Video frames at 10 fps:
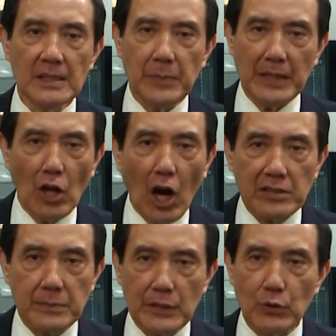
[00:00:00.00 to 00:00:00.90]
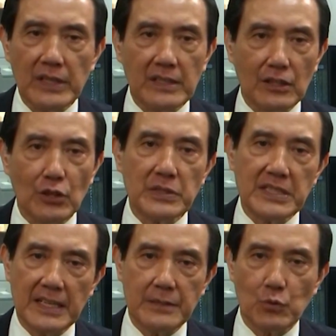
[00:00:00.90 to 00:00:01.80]
but talks between the 2
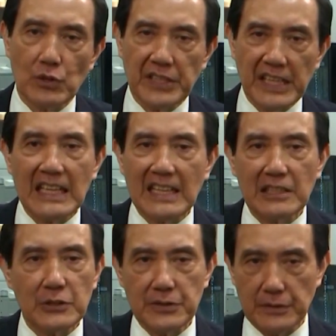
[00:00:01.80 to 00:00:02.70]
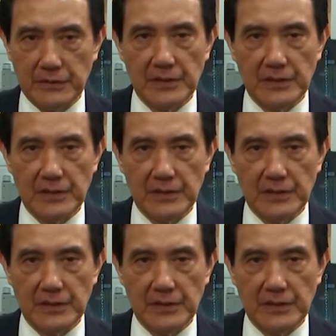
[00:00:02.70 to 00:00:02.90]
sides were inconclusive.